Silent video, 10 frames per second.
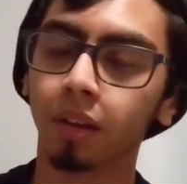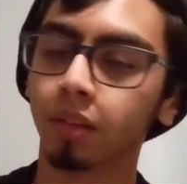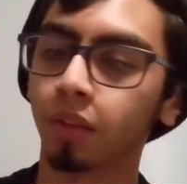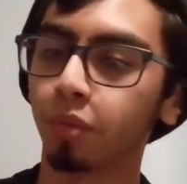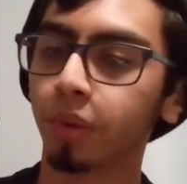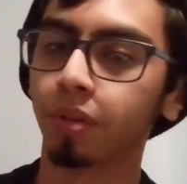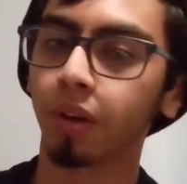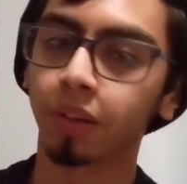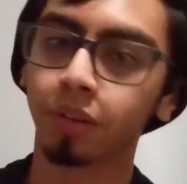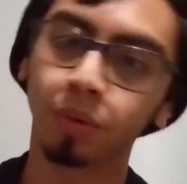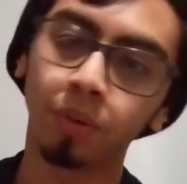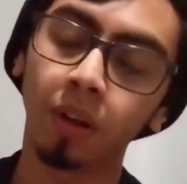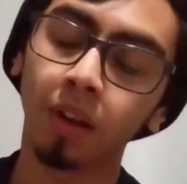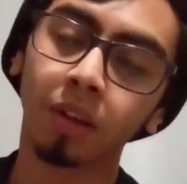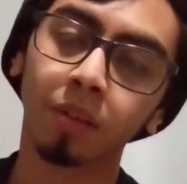Devil May Cry 2
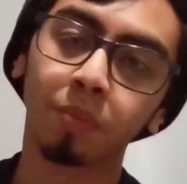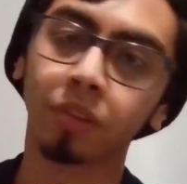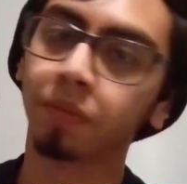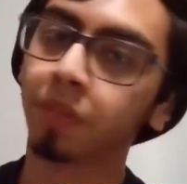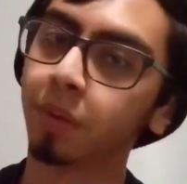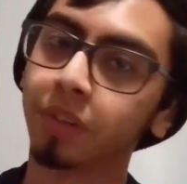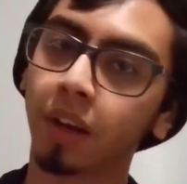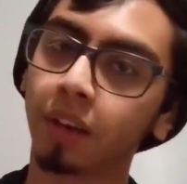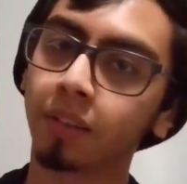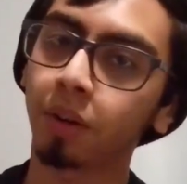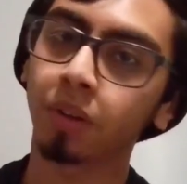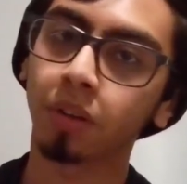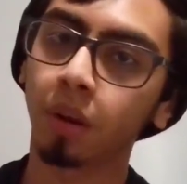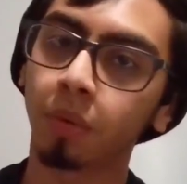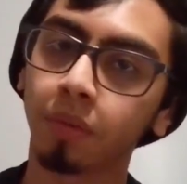puts a flimsy ass house on top of